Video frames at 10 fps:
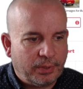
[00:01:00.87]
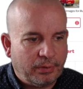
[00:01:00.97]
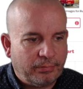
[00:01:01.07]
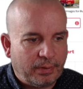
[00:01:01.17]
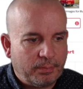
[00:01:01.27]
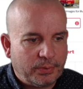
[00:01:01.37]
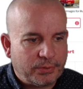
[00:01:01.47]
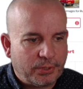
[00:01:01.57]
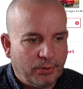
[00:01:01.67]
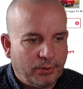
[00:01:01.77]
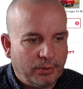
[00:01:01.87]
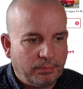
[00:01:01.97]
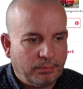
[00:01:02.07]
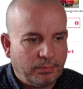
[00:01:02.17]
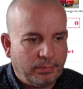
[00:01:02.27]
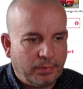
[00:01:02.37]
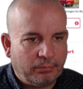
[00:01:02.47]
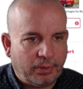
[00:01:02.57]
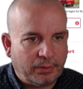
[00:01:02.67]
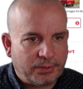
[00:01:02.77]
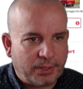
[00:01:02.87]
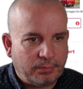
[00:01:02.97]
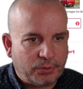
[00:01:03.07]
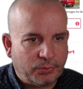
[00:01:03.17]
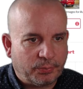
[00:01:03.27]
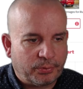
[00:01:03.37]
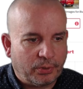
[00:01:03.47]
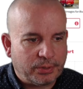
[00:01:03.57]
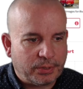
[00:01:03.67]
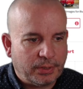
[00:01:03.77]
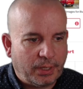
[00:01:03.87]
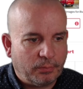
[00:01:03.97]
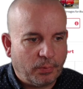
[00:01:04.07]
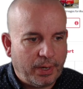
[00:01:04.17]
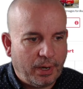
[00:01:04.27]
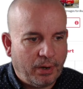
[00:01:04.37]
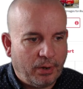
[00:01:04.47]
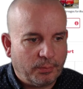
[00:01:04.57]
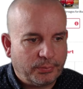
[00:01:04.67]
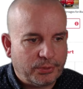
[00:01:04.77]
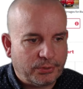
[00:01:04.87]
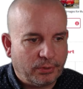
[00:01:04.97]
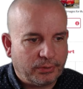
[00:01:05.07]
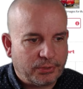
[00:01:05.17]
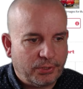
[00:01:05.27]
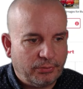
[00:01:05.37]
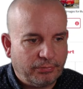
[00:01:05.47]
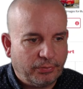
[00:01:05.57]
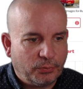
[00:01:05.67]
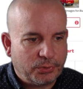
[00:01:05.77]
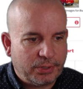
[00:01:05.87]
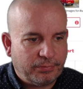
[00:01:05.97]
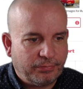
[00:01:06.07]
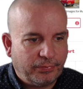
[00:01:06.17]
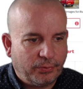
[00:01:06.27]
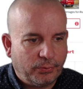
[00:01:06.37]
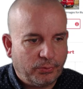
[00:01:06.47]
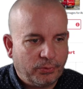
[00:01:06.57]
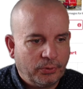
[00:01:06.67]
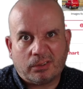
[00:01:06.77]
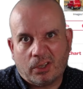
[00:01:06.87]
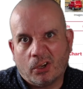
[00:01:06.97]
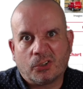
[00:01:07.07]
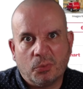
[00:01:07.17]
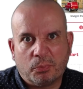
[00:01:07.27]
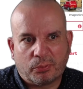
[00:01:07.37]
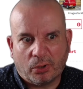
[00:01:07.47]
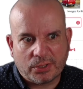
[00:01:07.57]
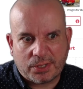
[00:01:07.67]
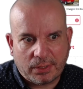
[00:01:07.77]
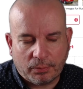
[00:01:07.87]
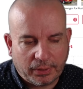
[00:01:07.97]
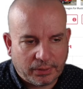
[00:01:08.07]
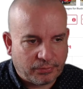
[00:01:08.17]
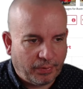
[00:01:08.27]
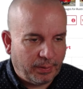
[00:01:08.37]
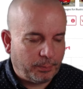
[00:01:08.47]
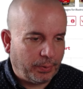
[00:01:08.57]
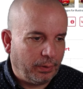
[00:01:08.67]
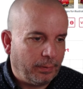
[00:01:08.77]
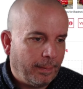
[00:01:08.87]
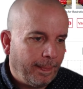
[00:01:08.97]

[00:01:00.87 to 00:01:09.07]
November time around the same sort of price, and then it went up to like £244. A good price anyway, this van, but